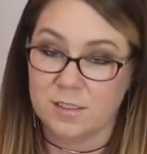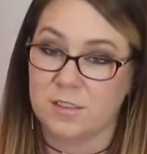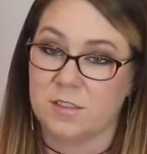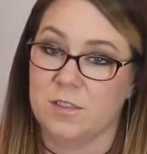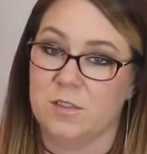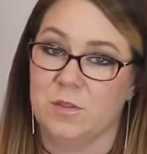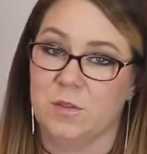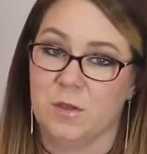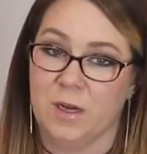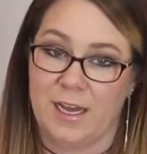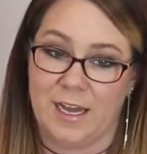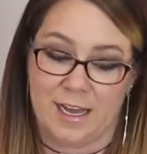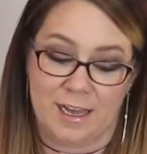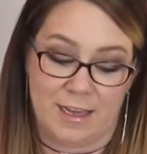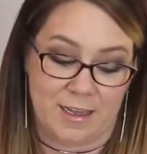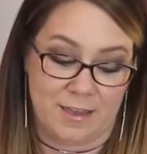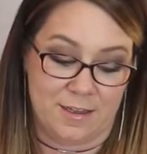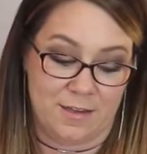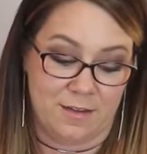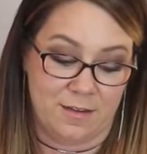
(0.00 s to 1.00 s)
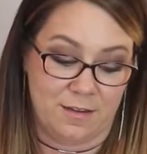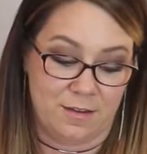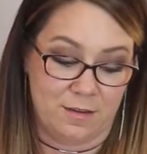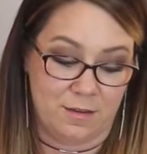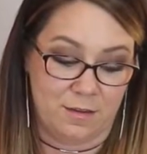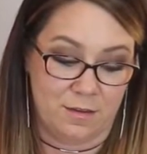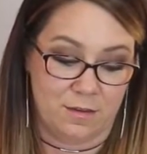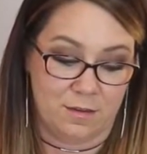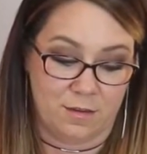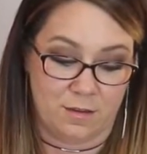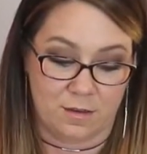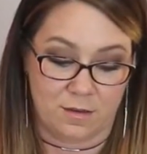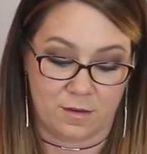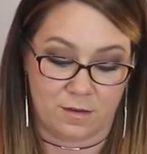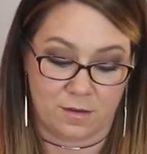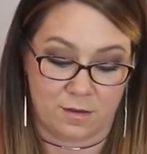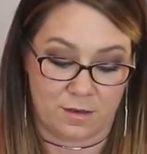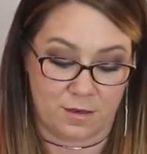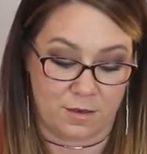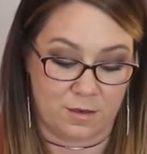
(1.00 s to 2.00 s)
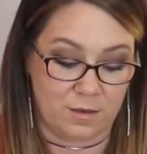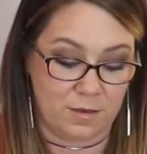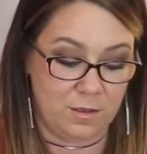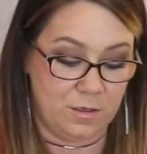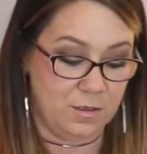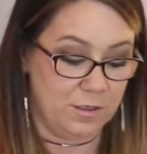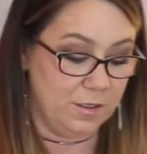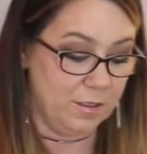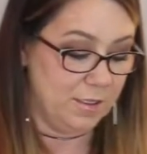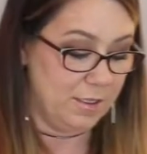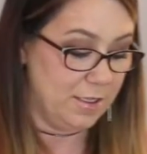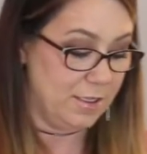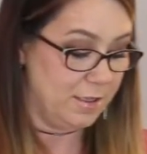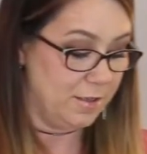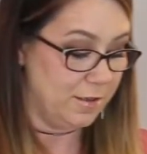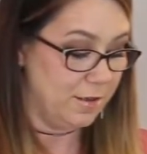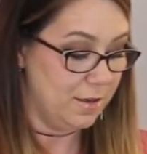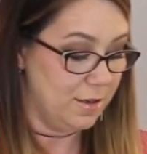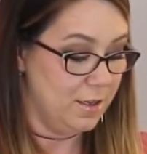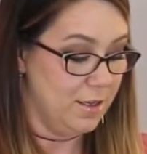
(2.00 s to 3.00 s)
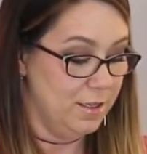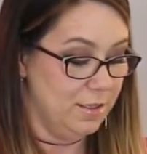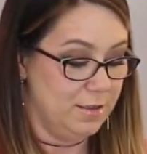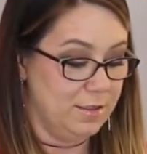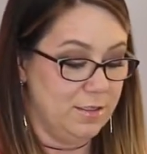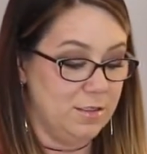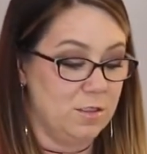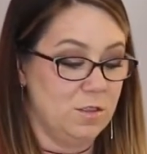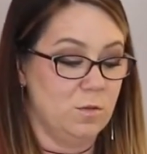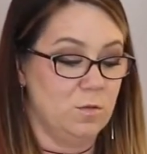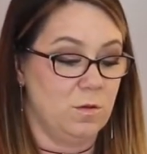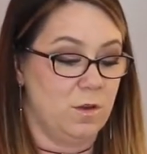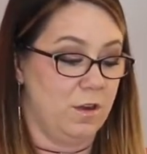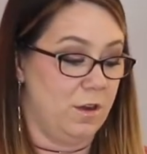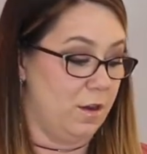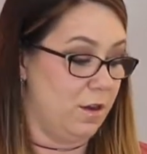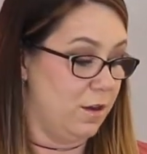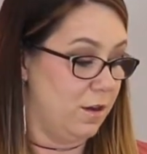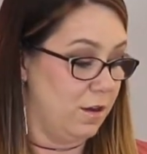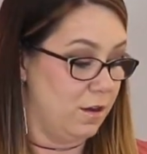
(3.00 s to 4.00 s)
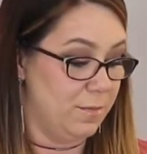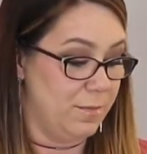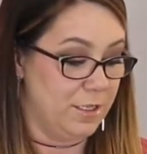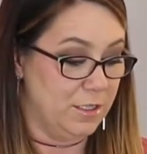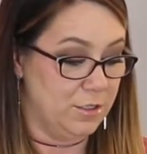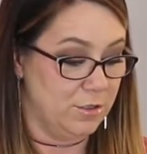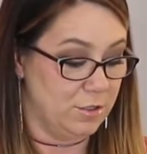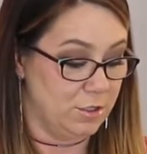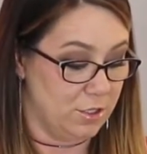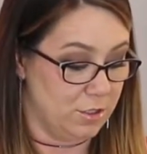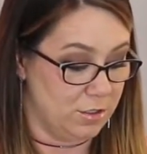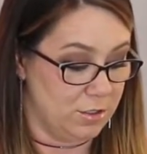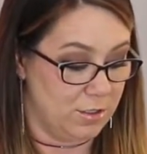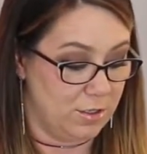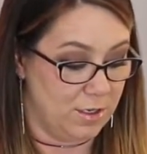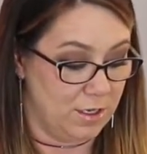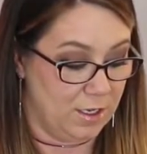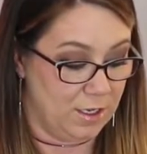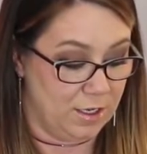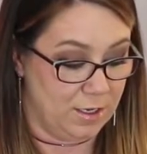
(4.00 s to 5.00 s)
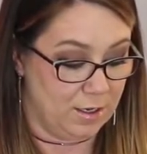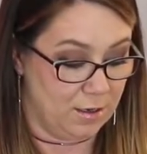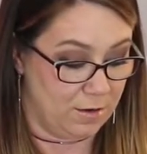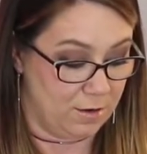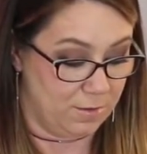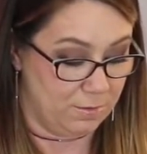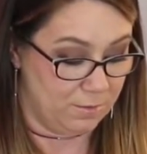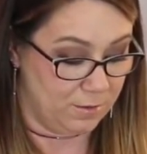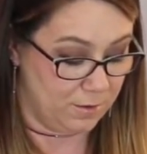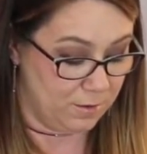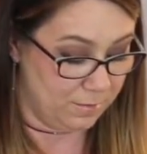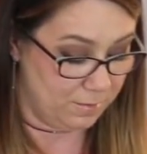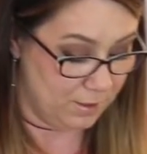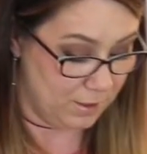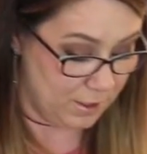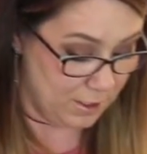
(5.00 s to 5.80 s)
to hang our hook here. And this is what our mason jar is going to hang off of.